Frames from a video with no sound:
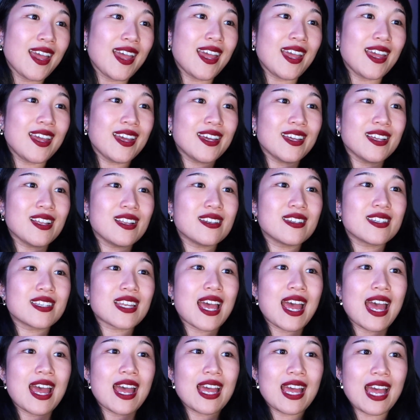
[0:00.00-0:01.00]
and
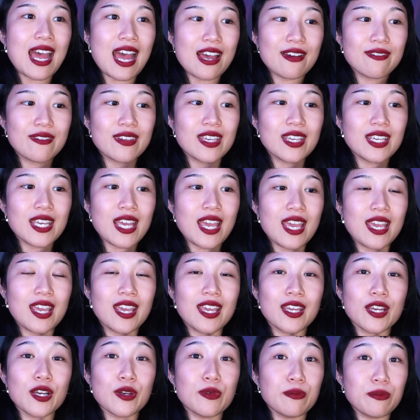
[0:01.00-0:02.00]
having
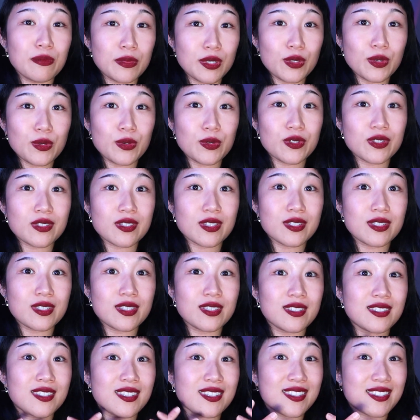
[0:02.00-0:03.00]
a muse
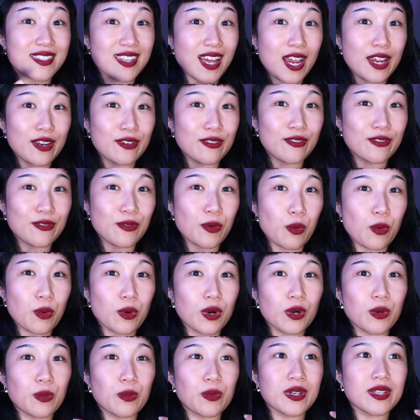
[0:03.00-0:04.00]
to design
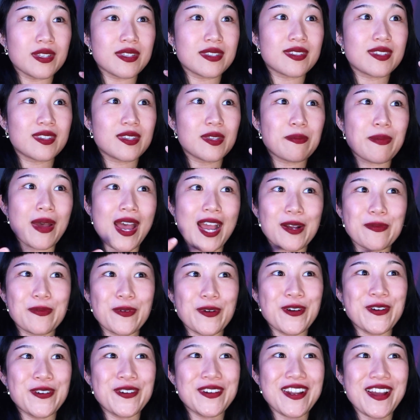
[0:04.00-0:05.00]
for was the
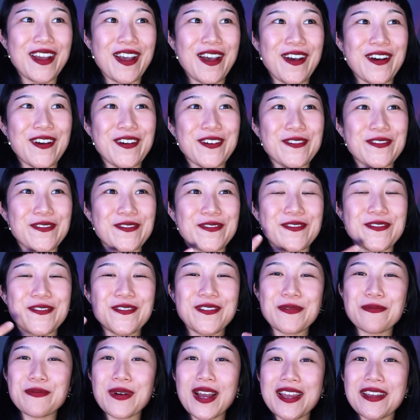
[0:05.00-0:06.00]
backbone of
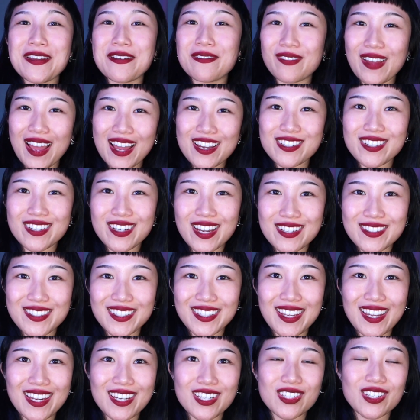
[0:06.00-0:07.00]
my fashion
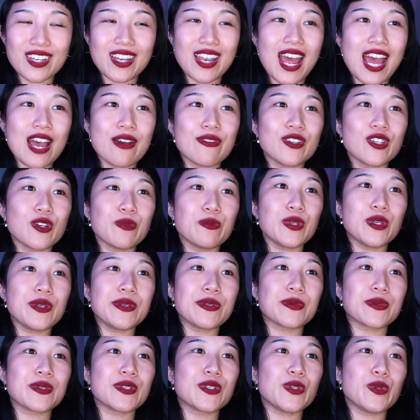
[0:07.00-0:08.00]
education. Having a
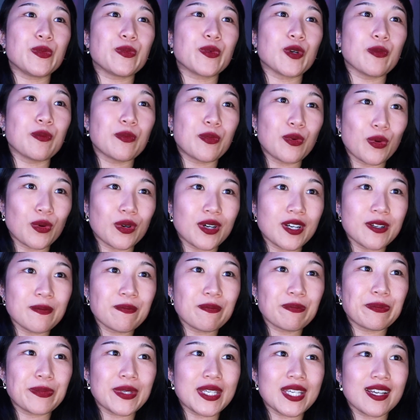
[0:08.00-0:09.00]
muse was super
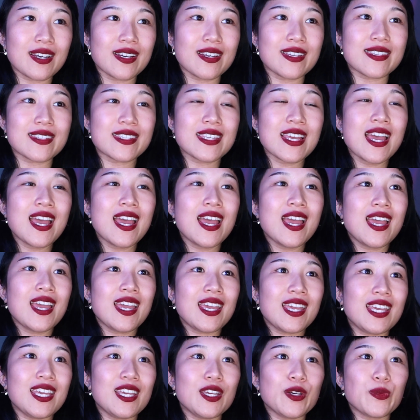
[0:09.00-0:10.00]
important because
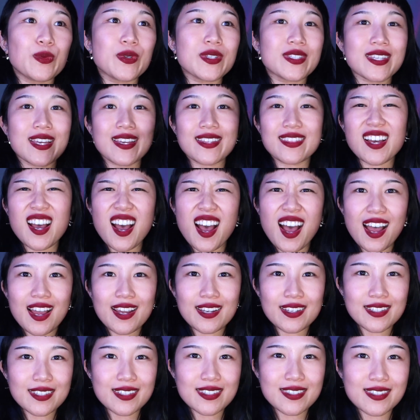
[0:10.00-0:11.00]
it was like the
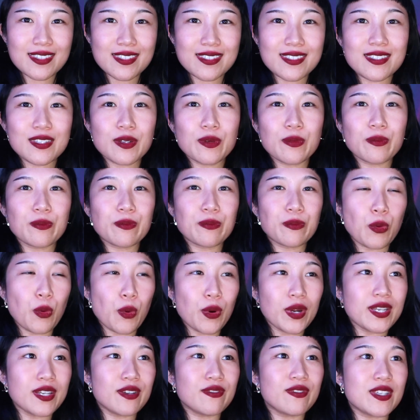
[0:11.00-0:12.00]
highest
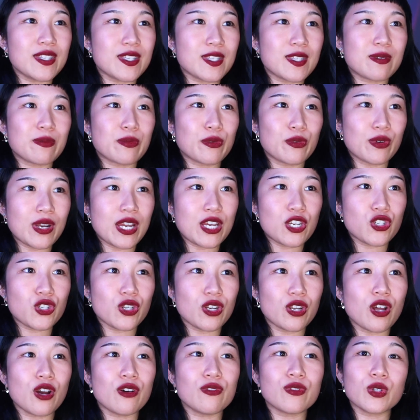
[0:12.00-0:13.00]
point of
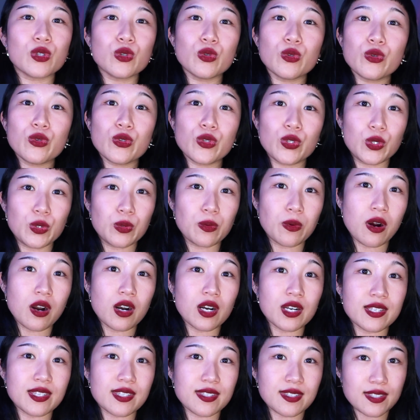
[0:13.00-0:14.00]
inspiration of who you
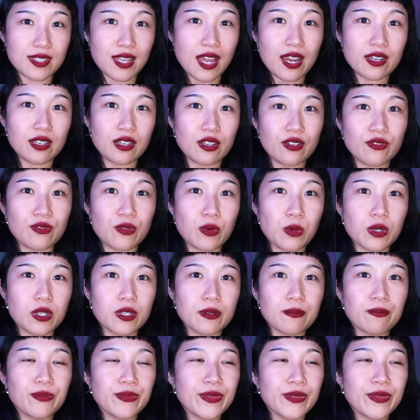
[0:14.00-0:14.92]
are designing for.